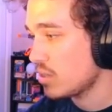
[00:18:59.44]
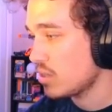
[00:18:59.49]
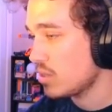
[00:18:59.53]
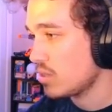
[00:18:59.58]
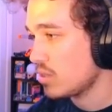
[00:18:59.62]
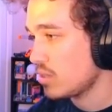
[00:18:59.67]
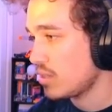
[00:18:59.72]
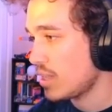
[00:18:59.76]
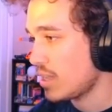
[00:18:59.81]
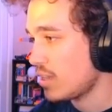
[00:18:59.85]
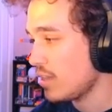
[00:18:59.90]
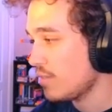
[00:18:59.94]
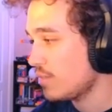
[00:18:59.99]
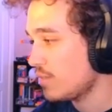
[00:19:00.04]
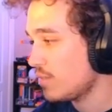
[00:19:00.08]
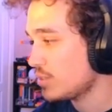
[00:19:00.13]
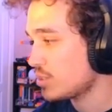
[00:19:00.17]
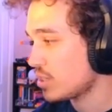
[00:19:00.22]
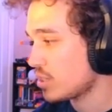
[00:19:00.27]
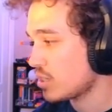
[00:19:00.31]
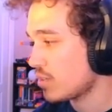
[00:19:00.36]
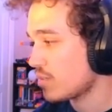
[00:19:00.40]
Yeah, I don't have vision
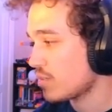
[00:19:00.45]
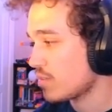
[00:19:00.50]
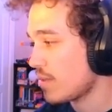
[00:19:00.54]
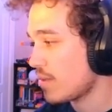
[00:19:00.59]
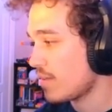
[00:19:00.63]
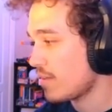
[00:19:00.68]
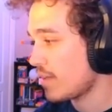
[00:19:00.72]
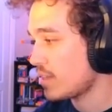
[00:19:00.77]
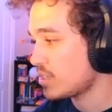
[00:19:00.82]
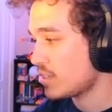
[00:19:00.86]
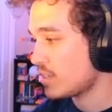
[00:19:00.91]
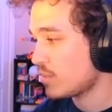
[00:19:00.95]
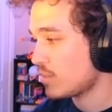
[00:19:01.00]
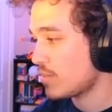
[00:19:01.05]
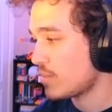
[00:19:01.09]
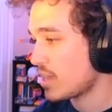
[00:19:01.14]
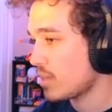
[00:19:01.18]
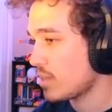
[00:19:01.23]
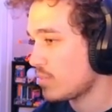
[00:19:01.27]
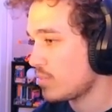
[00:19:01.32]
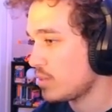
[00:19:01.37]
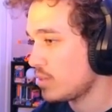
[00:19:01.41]
on enough of them. I just had to back
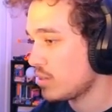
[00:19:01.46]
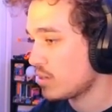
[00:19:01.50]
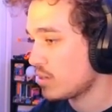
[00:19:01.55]
up here.